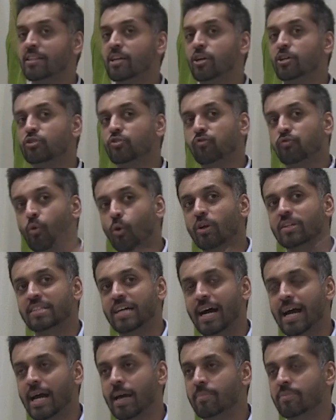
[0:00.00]
there is 4
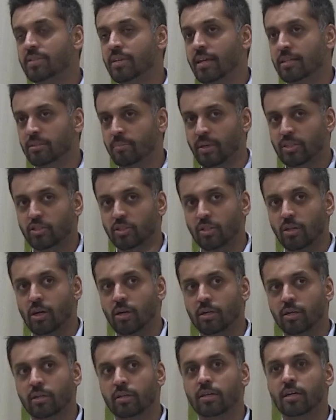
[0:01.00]
times as much
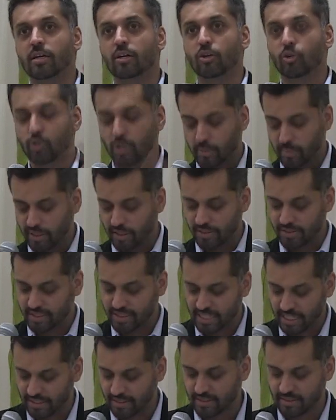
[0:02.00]
longer criminal
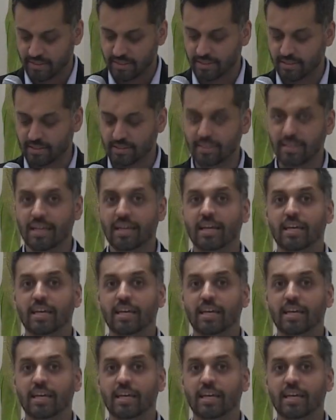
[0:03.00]
sentences.